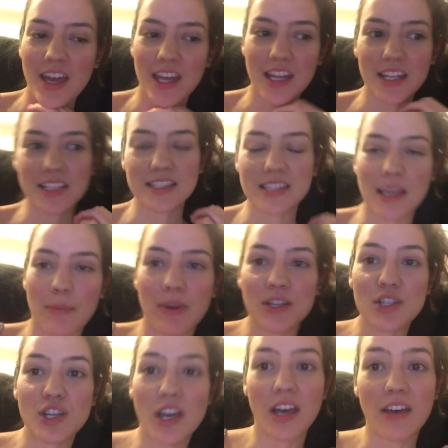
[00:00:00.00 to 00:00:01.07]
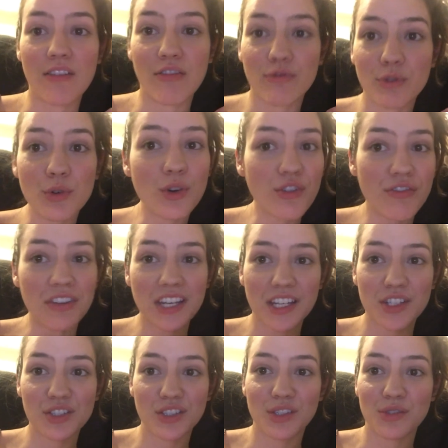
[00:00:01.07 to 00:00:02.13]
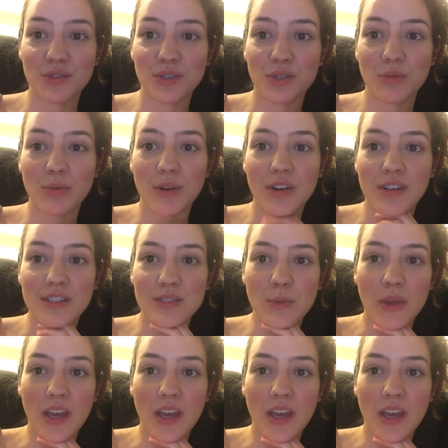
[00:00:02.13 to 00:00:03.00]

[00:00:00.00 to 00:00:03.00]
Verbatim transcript: It is a bunch of frugal financial YouTubers.